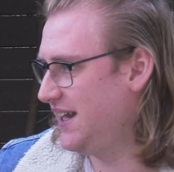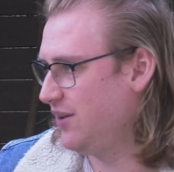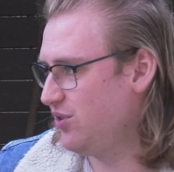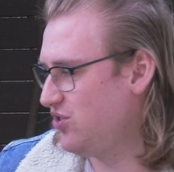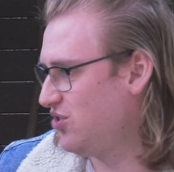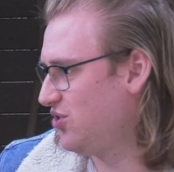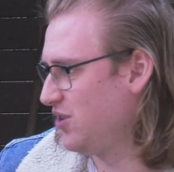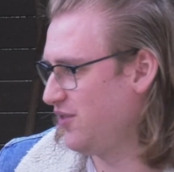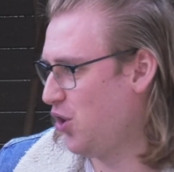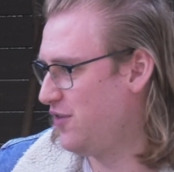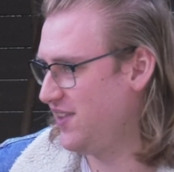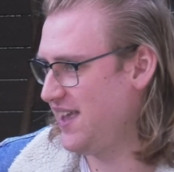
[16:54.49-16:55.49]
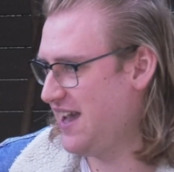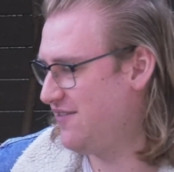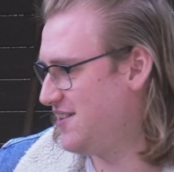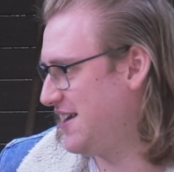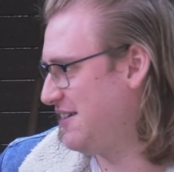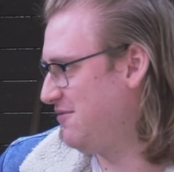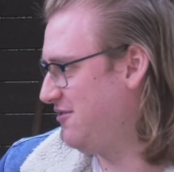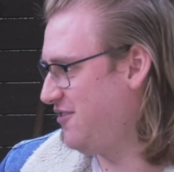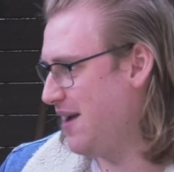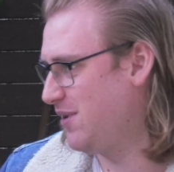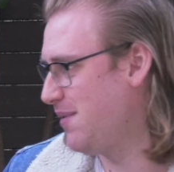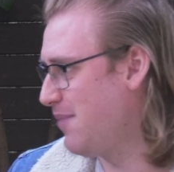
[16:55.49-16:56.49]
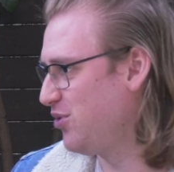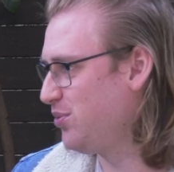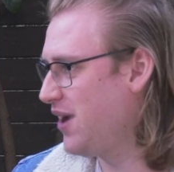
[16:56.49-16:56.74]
It was just sort of over the evening, family members